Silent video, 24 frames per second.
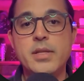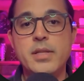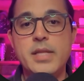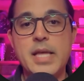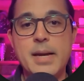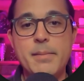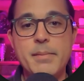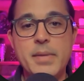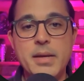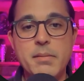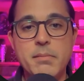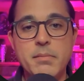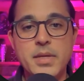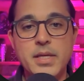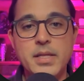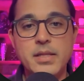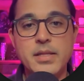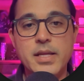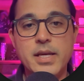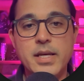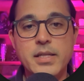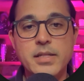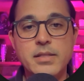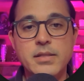That might
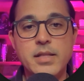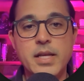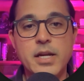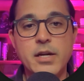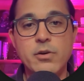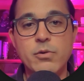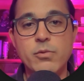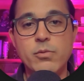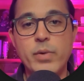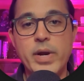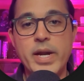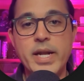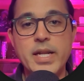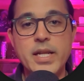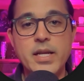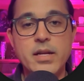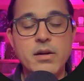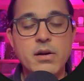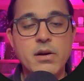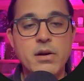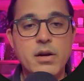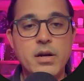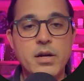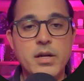mean that they're
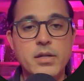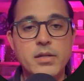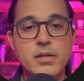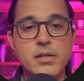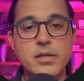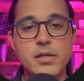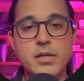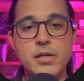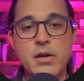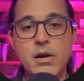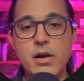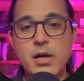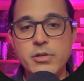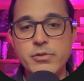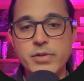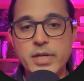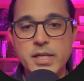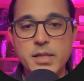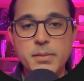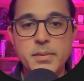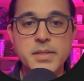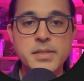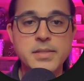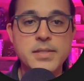waiting on a
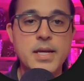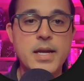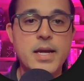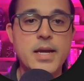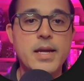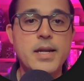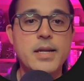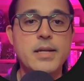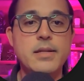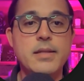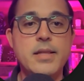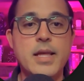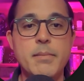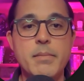contract to be signed.